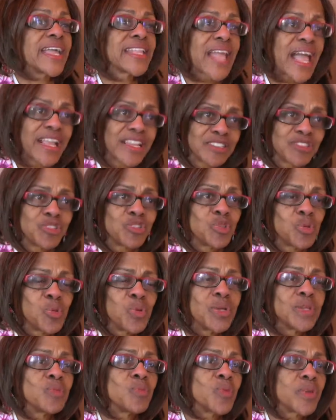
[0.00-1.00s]
and I could
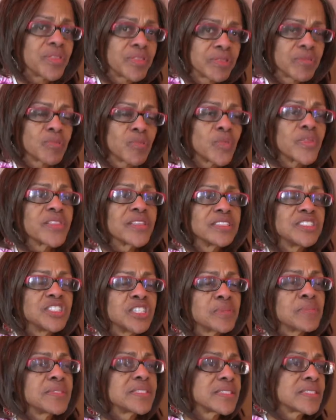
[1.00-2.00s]
do it with
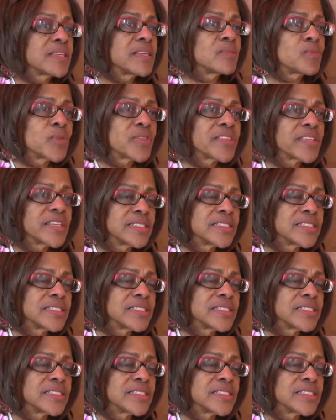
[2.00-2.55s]
legitimacy and with